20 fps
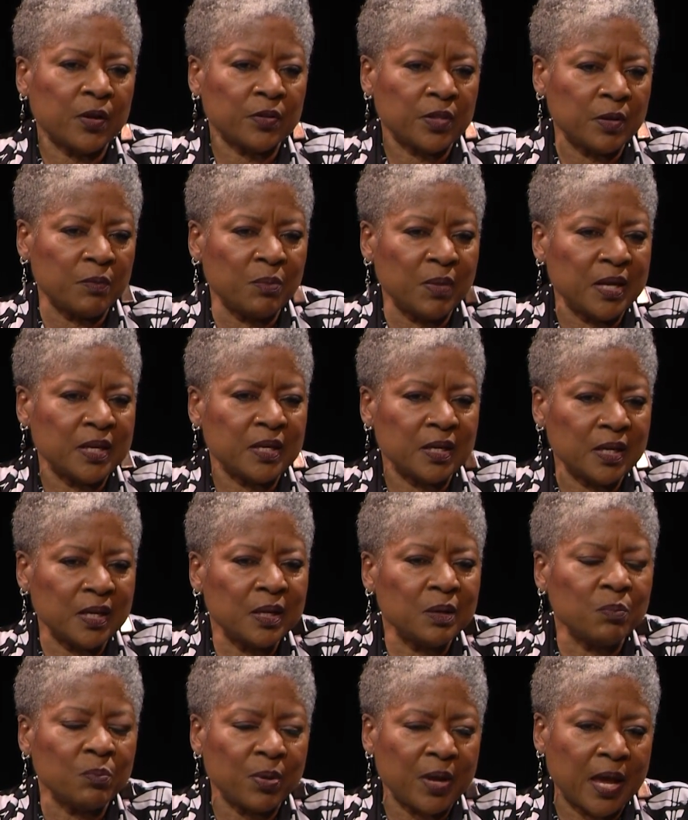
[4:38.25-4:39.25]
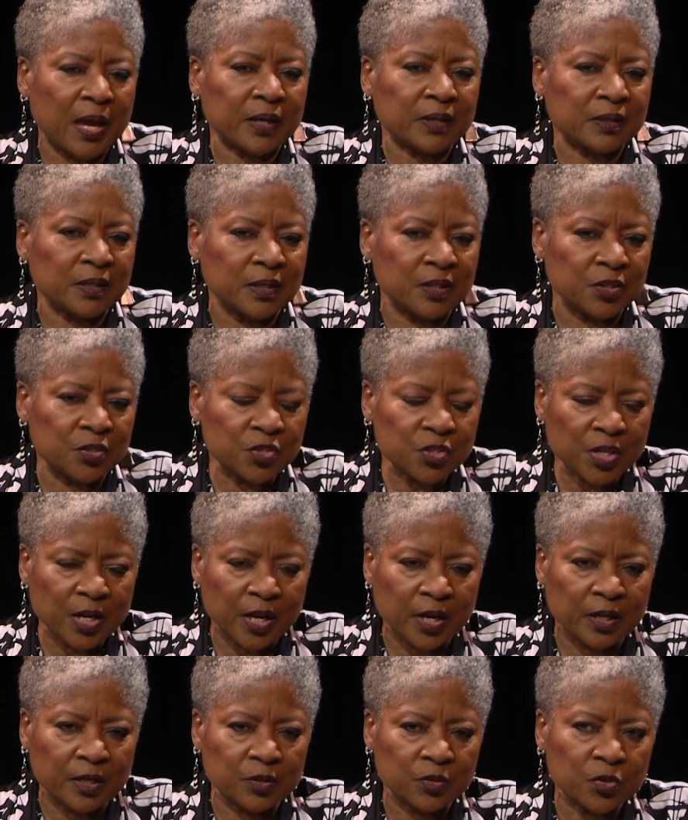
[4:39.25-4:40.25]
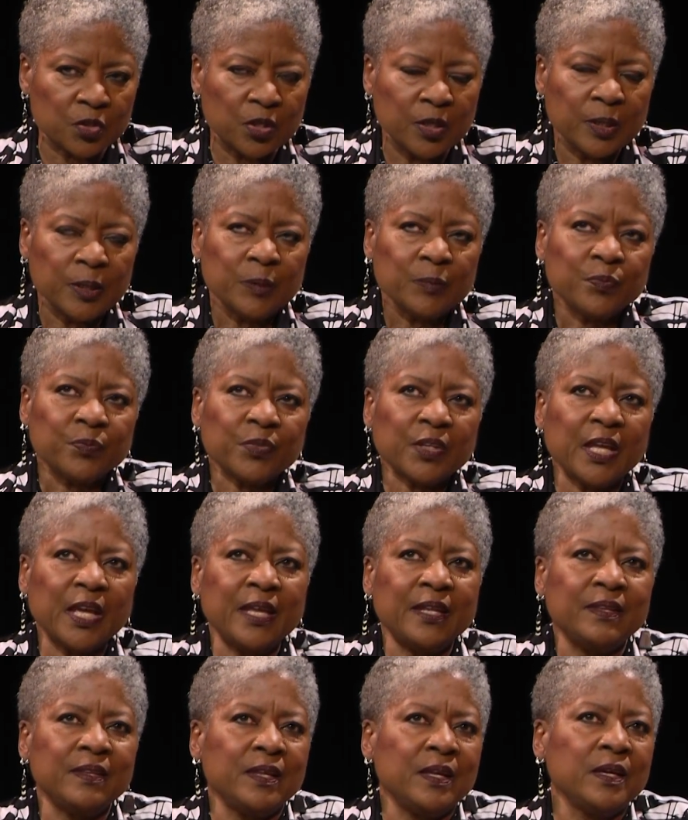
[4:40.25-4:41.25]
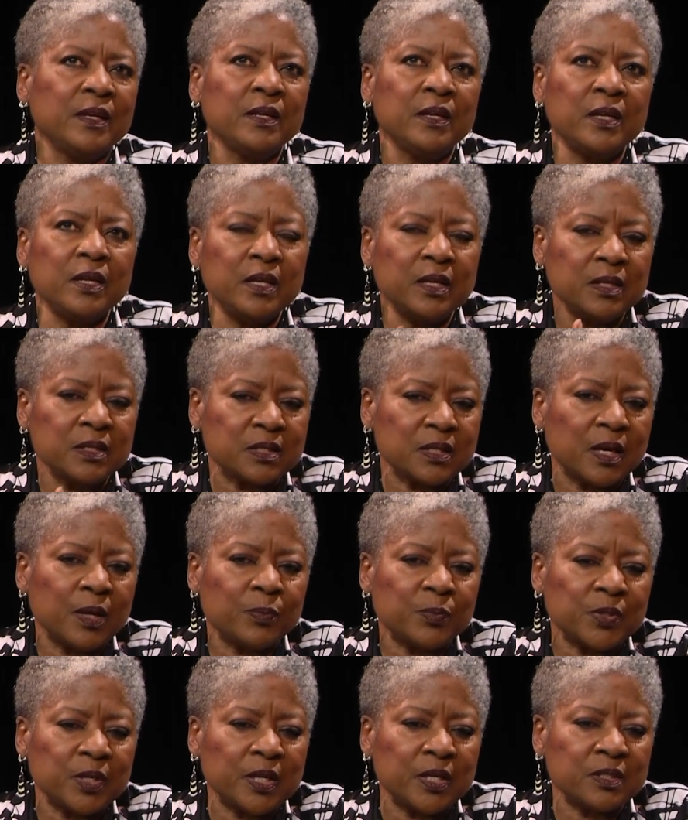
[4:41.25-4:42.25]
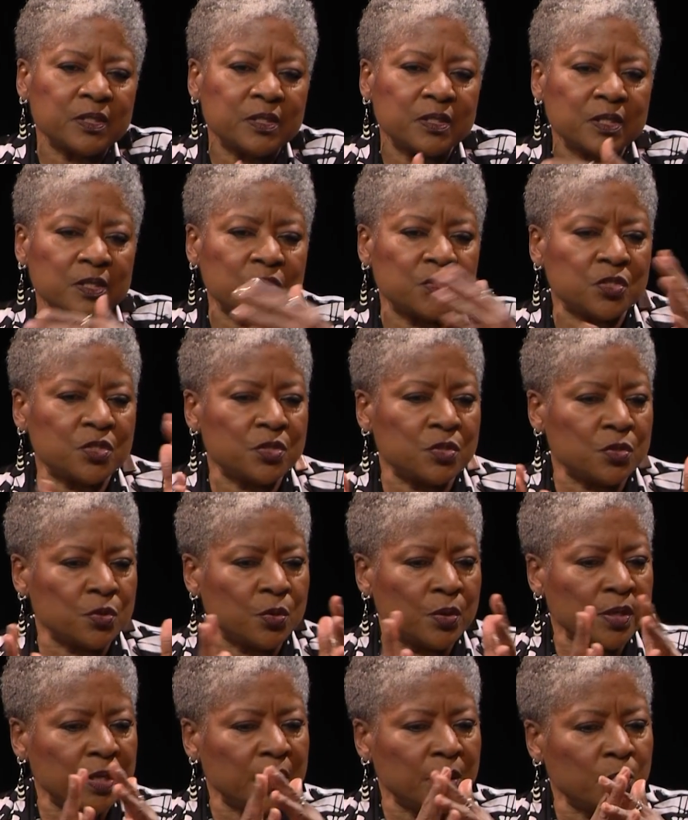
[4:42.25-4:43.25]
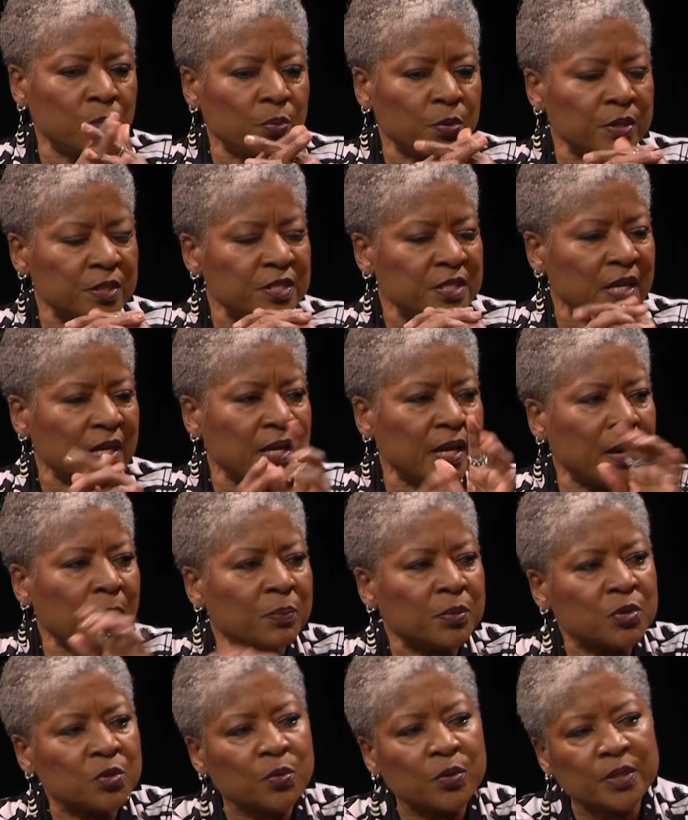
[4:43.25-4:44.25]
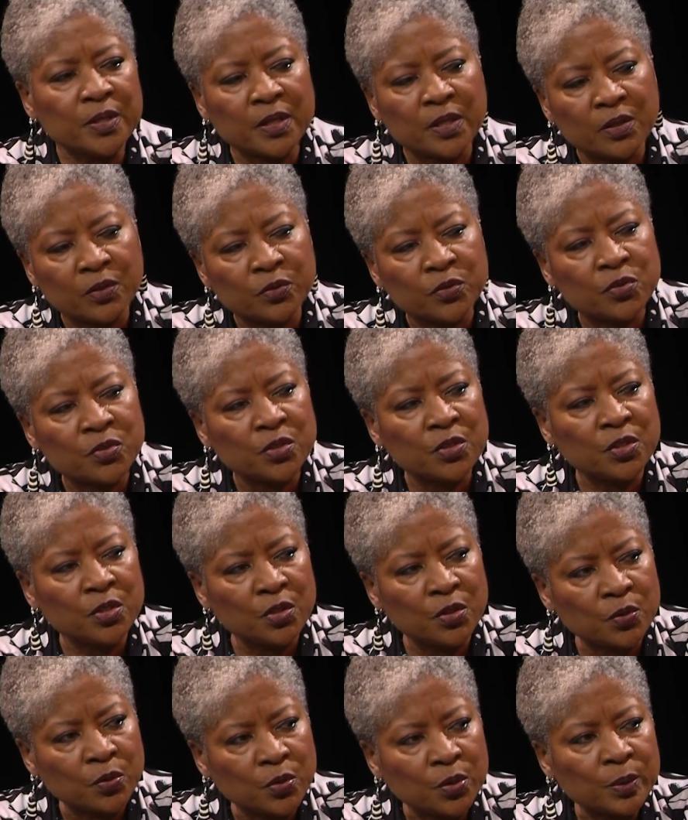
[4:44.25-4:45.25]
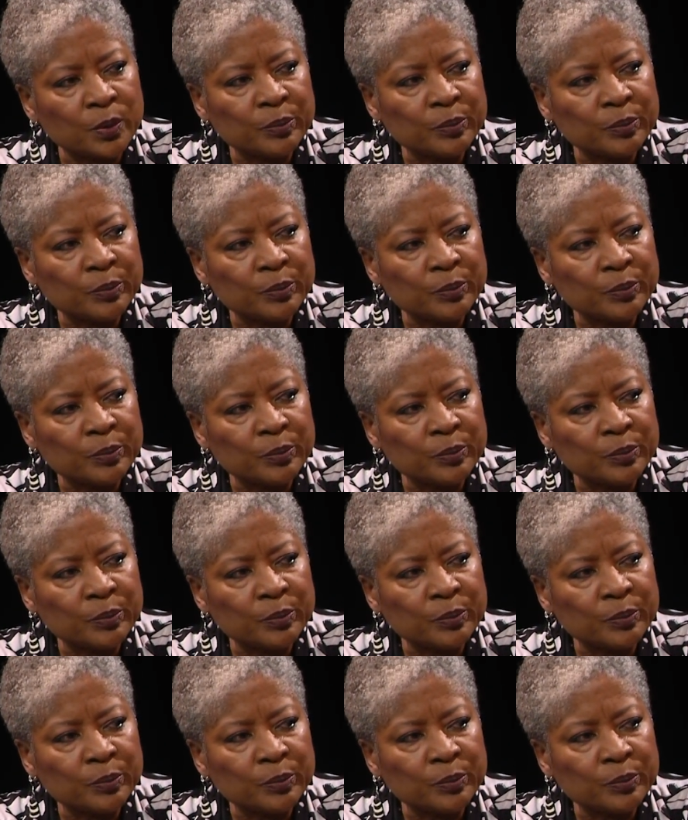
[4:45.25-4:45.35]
They made an impact and a change, and then it's up to us to do it and bridge that gap between the elders and the youth.